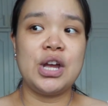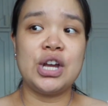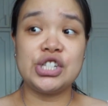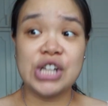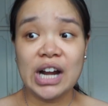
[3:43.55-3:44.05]

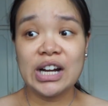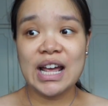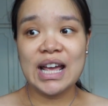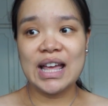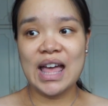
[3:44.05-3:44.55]

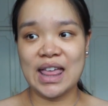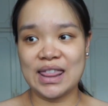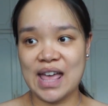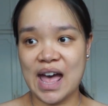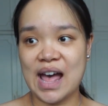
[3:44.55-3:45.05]
sharing
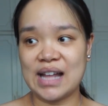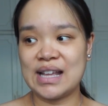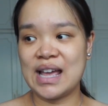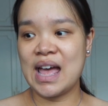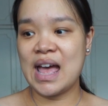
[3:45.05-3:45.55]
that
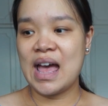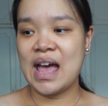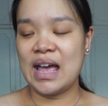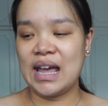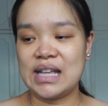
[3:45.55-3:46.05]

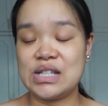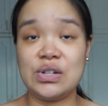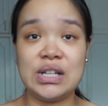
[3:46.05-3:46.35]
it's